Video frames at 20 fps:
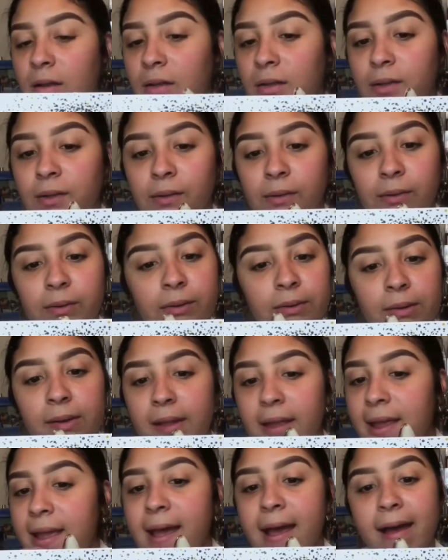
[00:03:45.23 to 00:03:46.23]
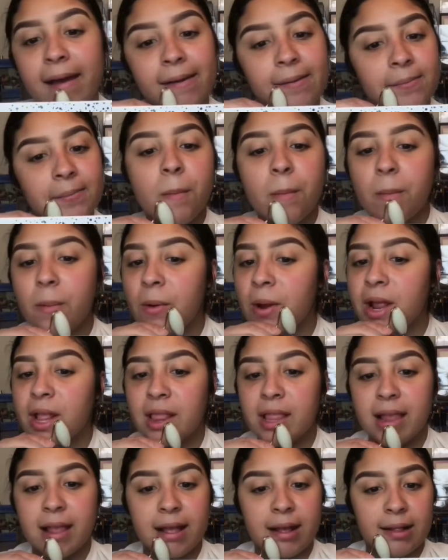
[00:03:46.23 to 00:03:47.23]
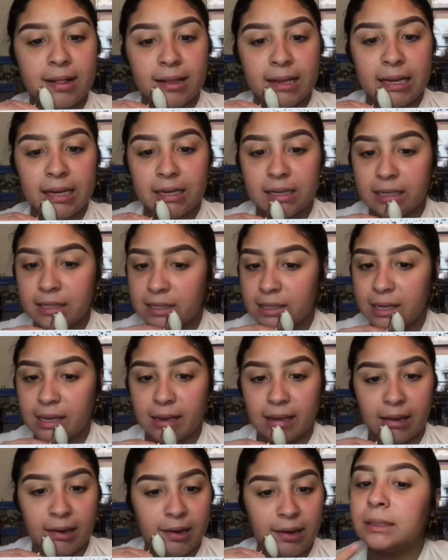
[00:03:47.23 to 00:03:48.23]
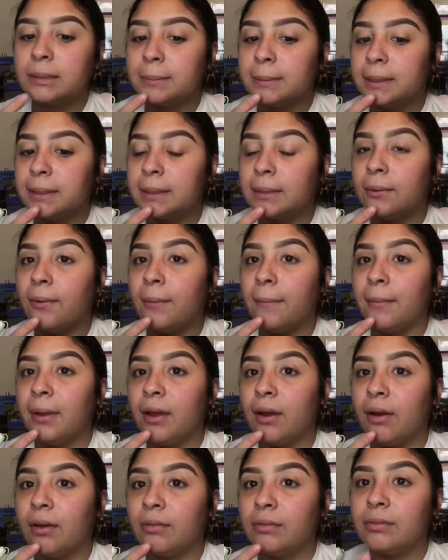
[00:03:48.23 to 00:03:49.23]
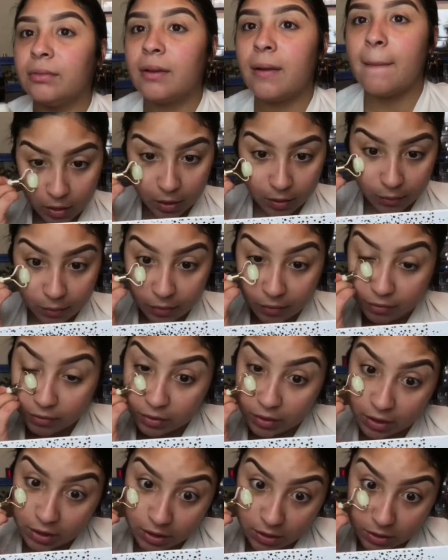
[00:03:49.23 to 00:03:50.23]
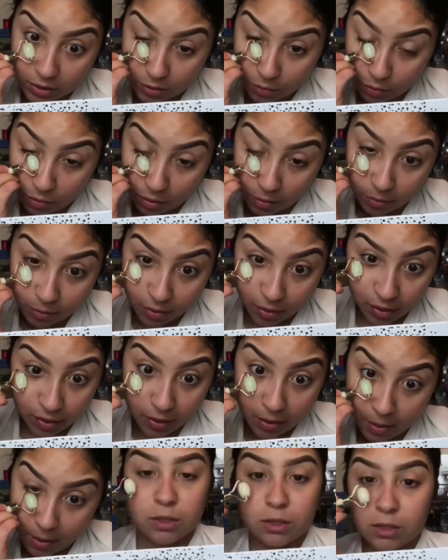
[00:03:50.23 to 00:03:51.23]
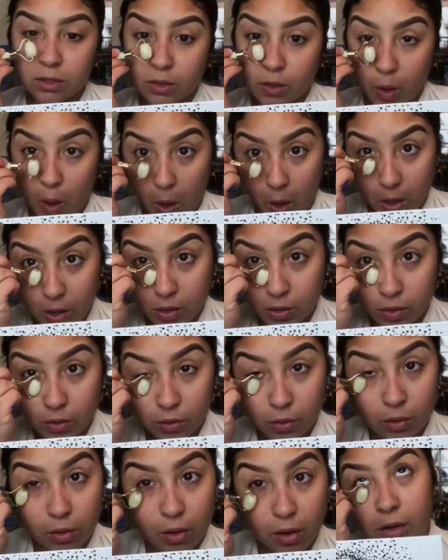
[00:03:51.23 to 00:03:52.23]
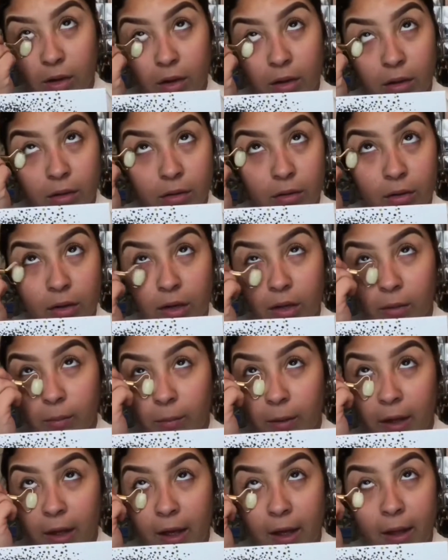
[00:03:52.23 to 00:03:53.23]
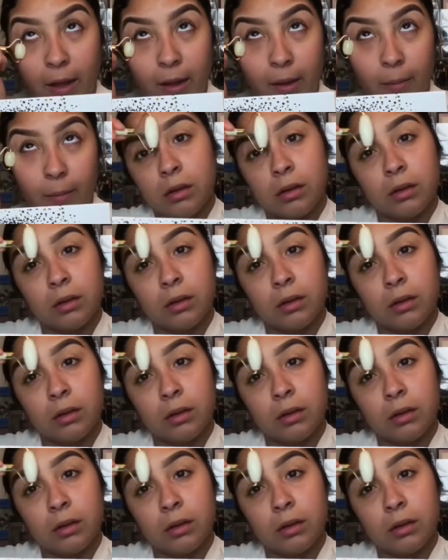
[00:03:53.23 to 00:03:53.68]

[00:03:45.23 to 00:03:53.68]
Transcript: usually have really clear skin. It's been throwing me off. Then with the small part, just going to put it underneath my eye.